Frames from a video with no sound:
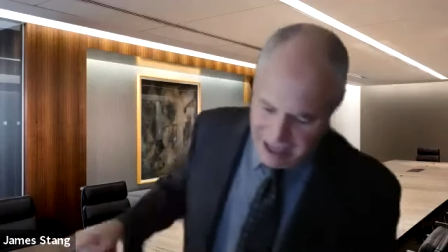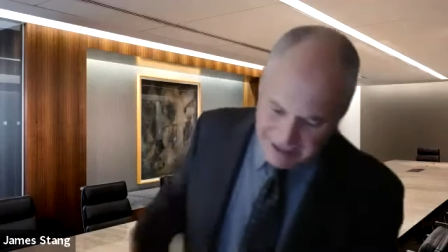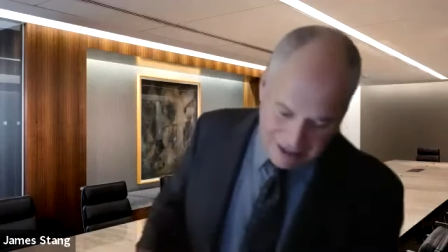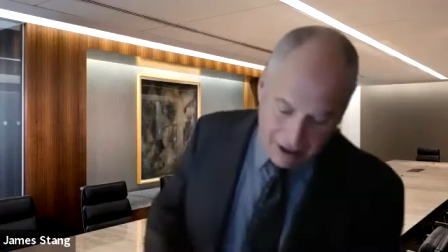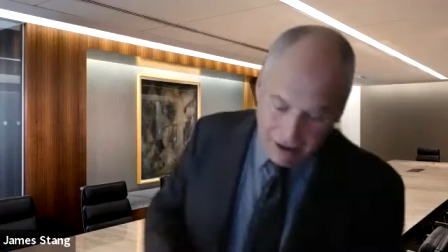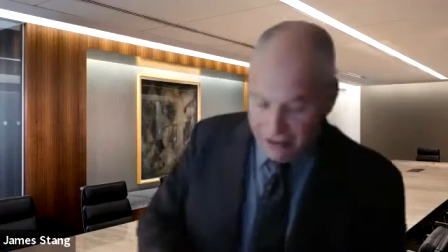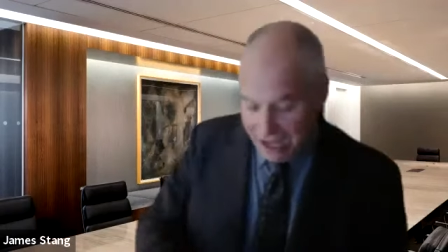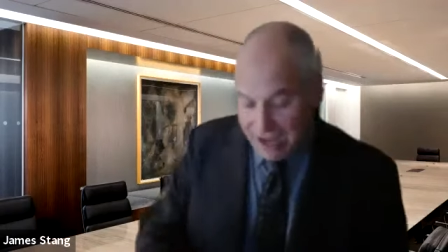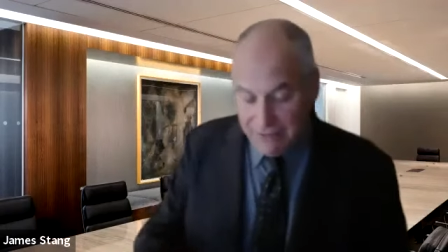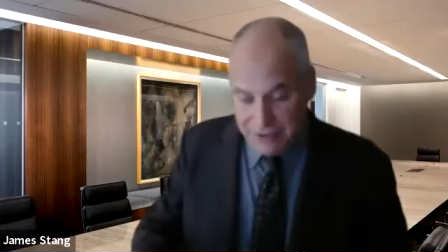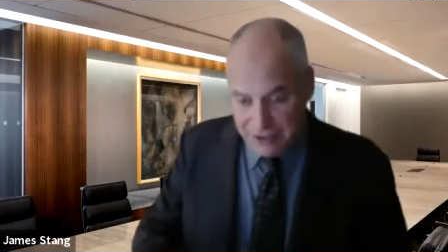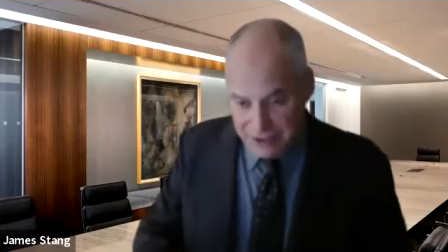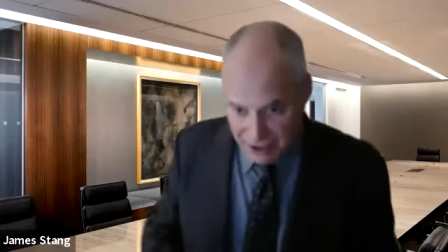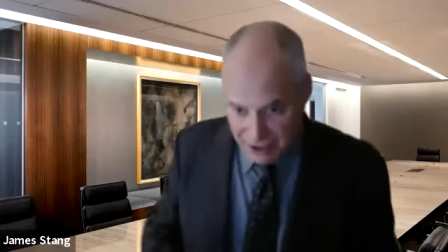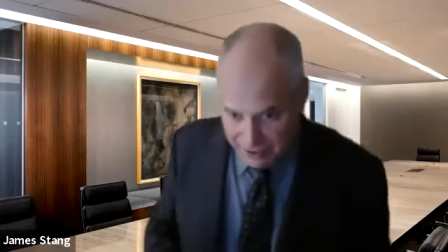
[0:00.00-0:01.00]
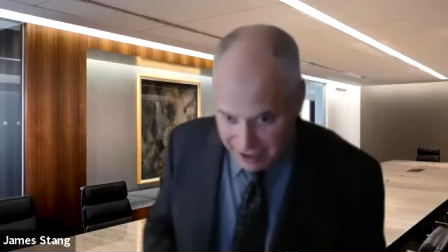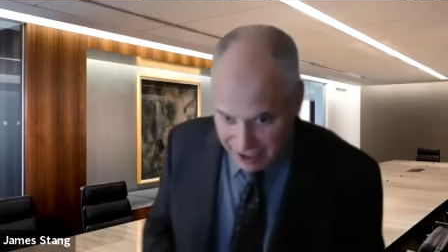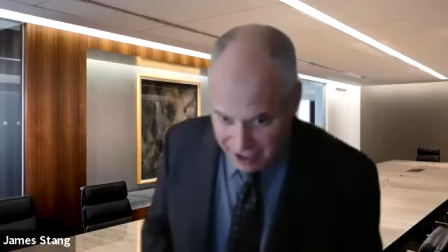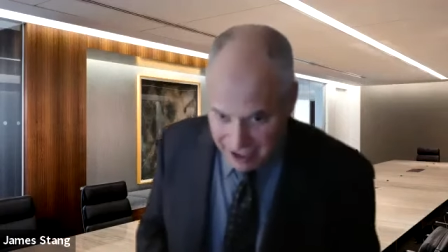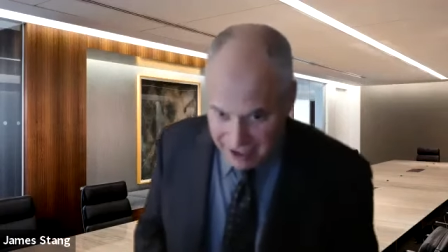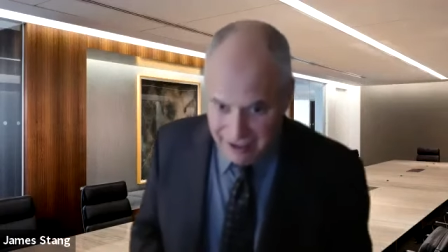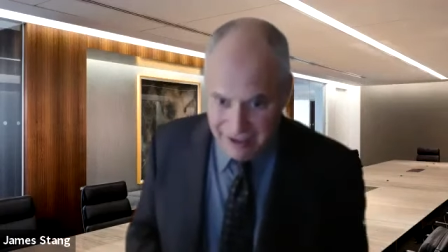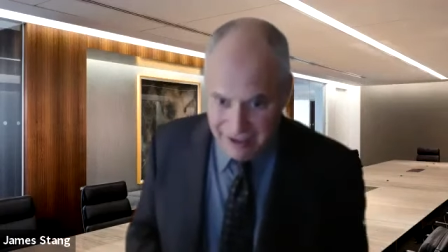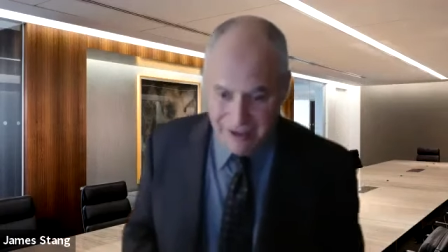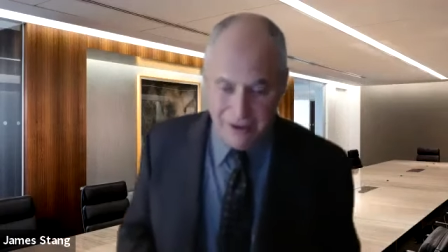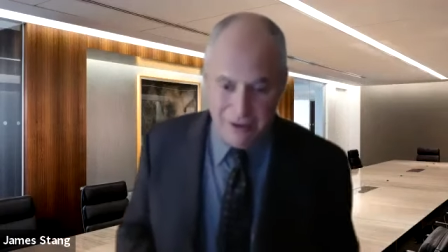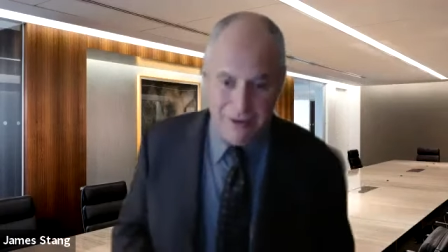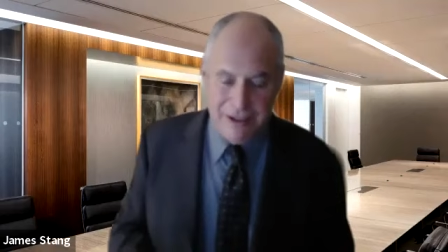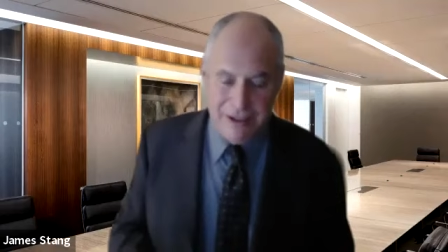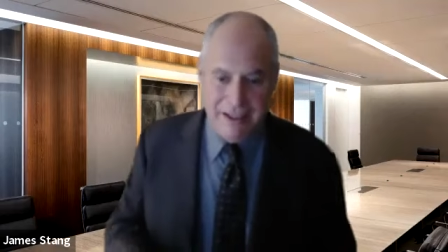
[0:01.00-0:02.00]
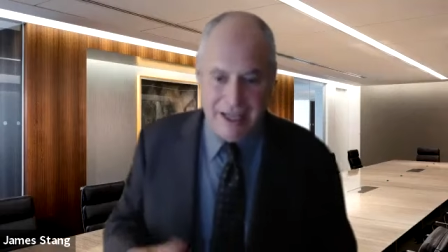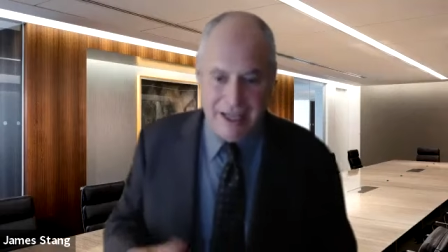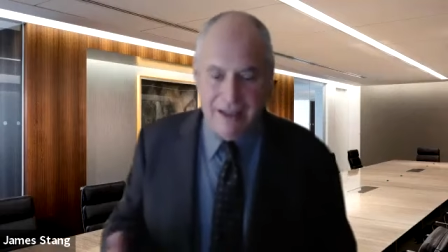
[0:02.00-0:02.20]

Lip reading: as all that was going on, there was a